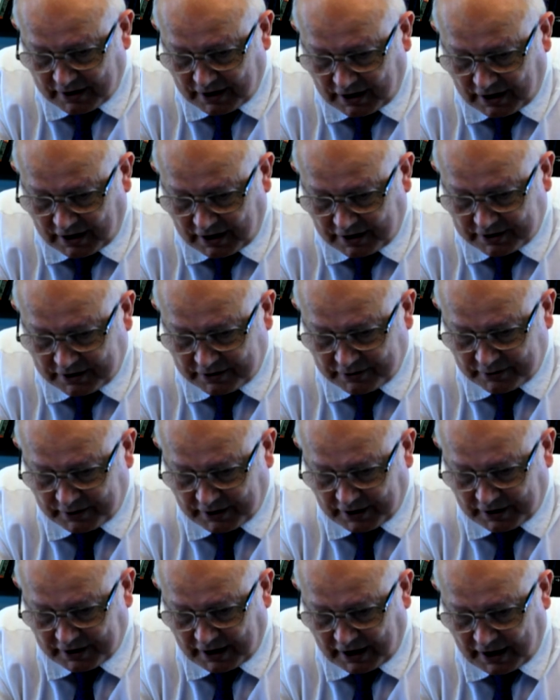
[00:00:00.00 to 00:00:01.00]
And then you
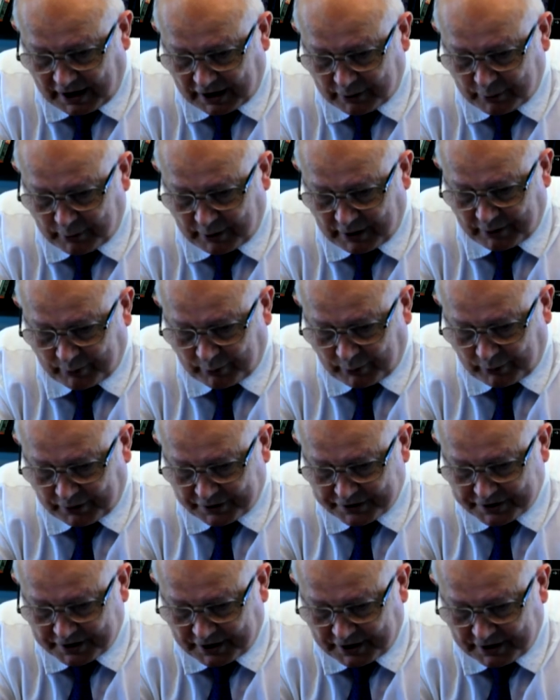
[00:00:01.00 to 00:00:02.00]
get aqua,
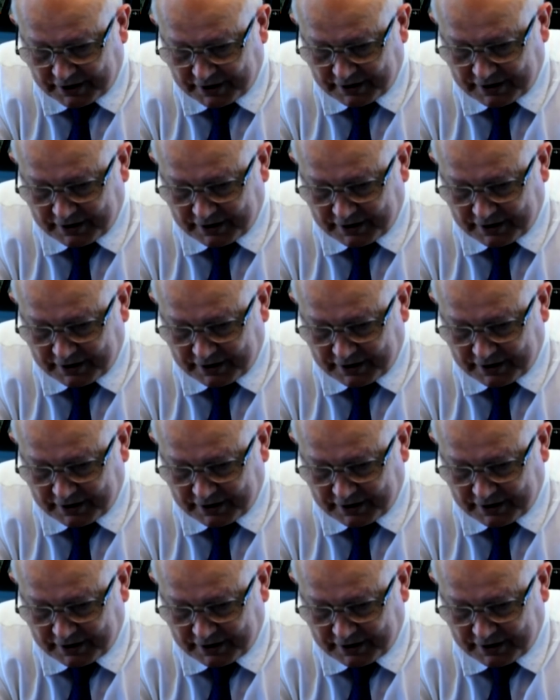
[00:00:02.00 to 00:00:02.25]
water.